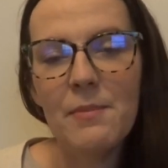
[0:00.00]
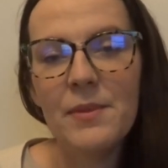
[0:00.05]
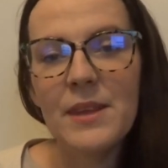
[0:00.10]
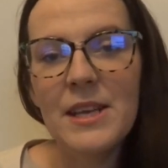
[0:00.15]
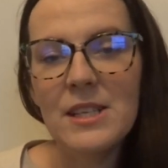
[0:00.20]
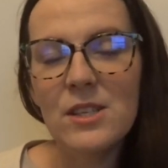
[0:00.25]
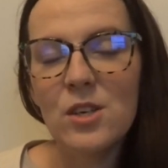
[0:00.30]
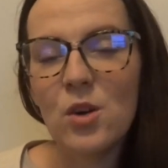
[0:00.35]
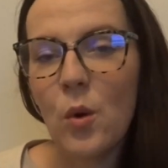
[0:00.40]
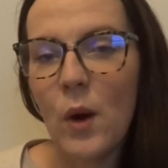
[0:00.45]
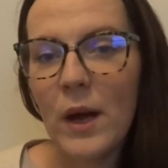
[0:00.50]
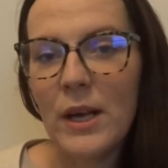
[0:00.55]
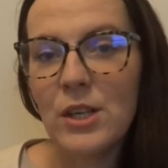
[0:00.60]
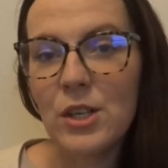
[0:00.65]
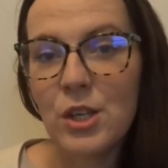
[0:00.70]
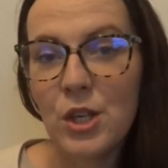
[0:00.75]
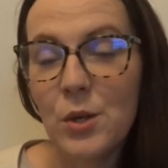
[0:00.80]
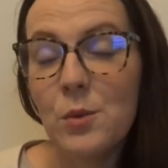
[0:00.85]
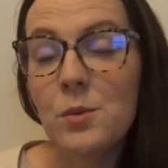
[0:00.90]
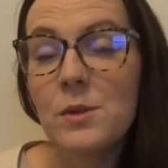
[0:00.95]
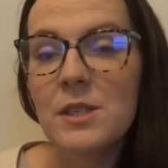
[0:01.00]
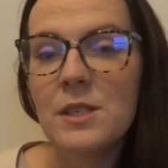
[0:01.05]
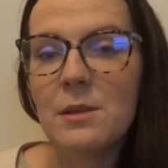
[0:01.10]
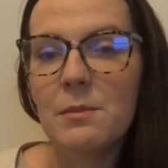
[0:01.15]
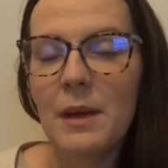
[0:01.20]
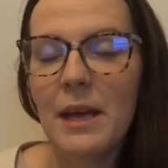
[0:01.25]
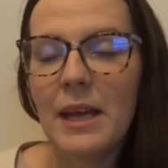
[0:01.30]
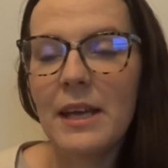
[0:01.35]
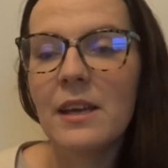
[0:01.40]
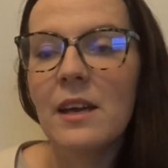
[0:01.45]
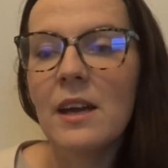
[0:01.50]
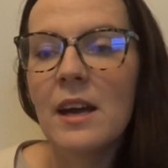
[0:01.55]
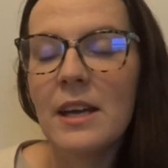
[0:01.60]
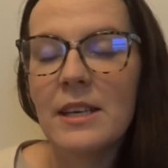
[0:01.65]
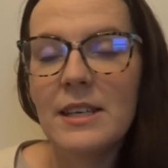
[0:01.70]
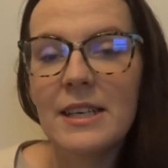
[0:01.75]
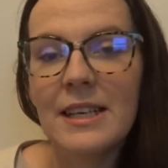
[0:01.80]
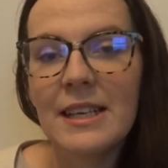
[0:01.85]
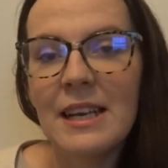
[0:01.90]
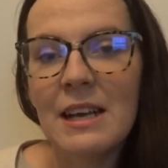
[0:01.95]
These are quite new to me.
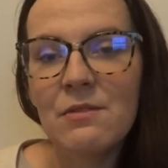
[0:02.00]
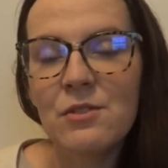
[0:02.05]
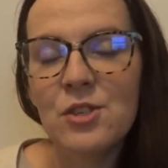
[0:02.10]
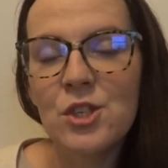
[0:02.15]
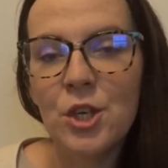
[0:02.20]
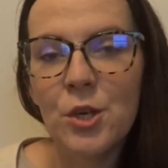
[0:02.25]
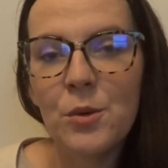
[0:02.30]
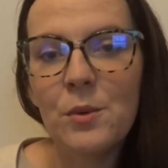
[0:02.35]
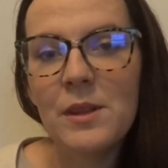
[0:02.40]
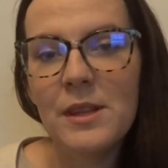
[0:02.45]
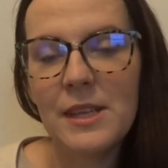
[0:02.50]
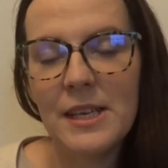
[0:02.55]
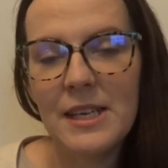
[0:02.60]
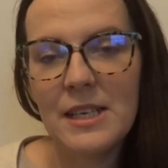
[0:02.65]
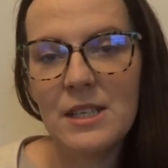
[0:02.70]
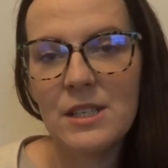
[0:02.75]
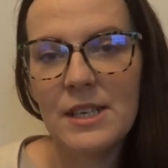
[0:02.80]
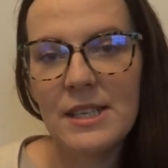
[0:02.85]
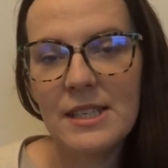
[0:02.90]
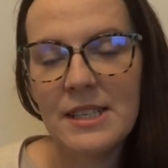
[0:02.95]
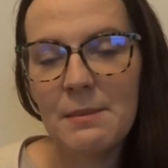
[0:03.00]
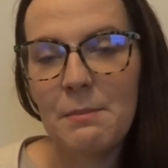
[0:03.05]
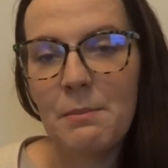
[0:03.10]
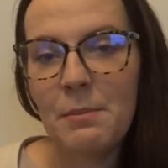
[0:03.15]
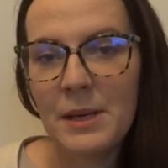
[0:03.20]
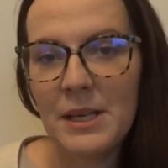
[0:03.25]
You can have two of these as a